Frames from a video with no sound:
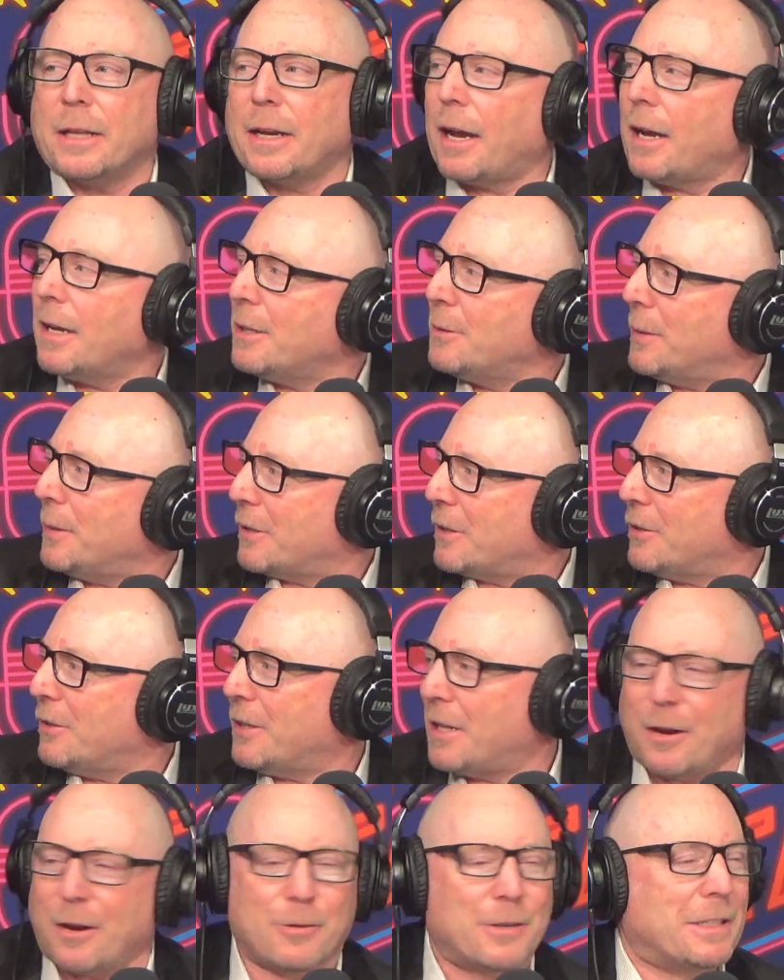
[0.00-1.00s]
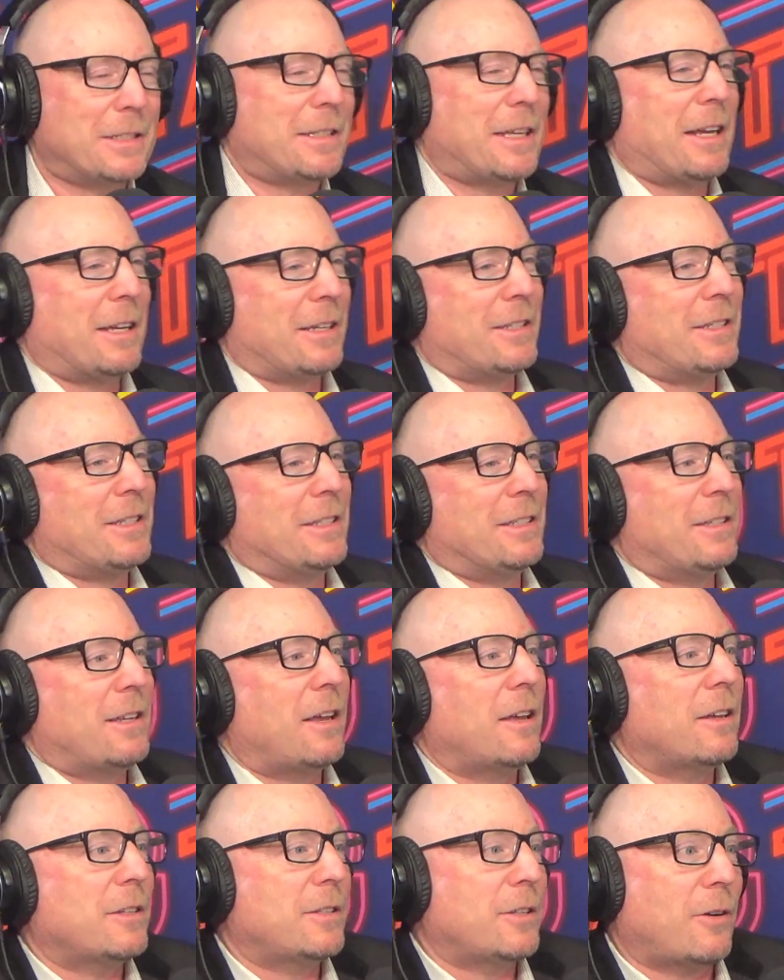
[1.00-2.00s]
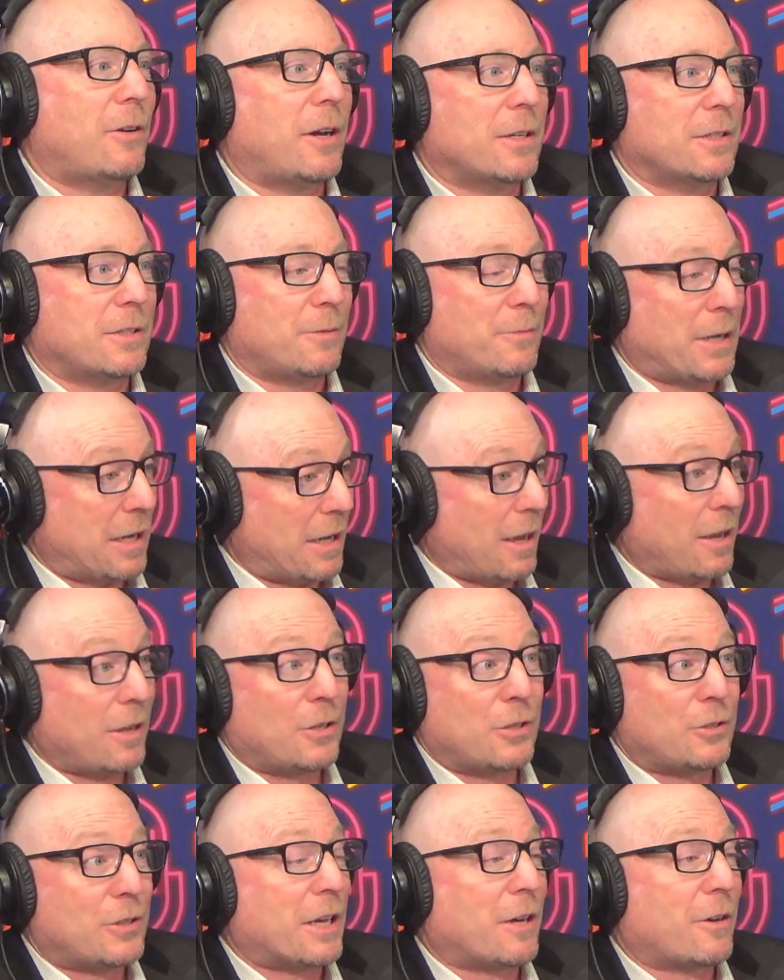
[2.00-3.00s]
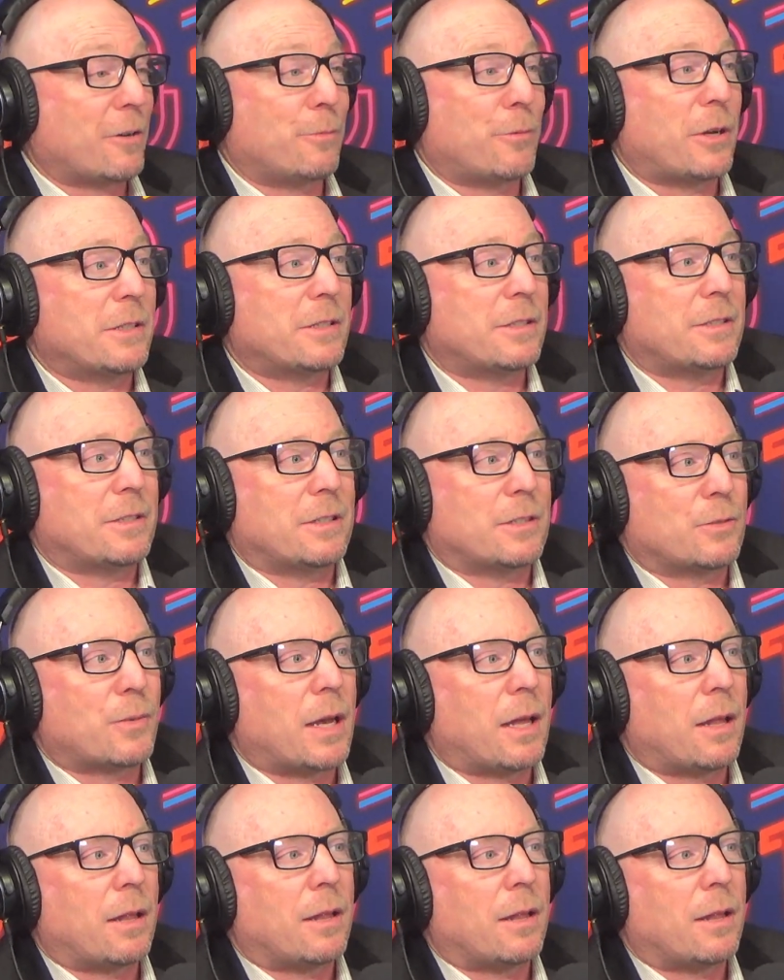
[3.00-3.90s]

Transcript: That I speak to, they always say she's so awesome. And you sing her praises as well.